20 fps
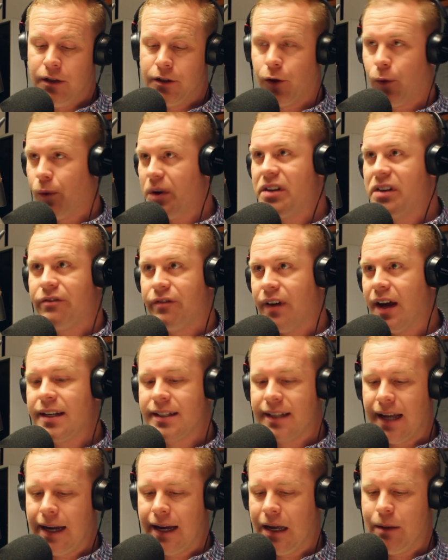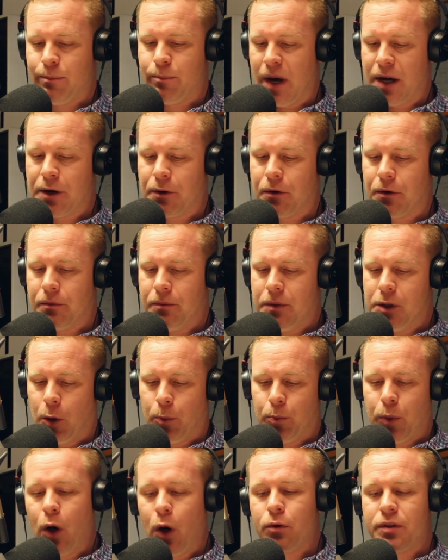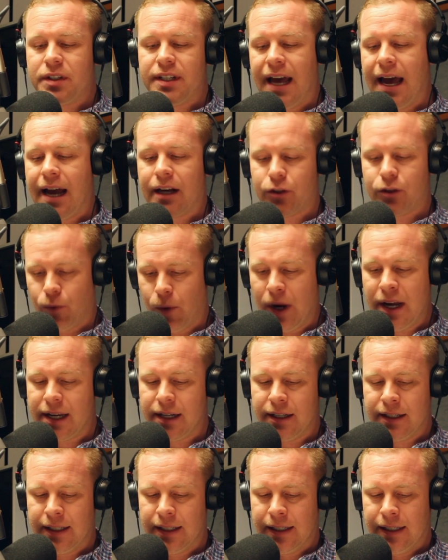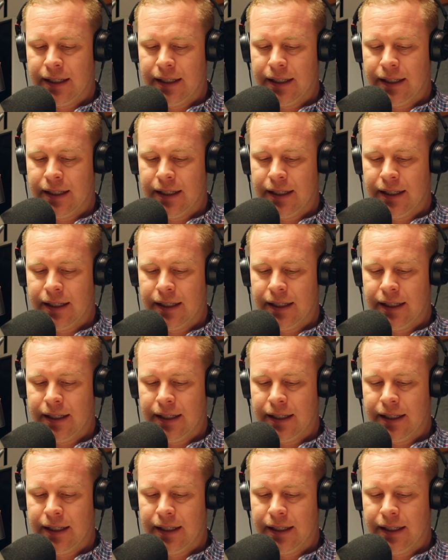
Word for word: to reinvest at a better you know post-tax rate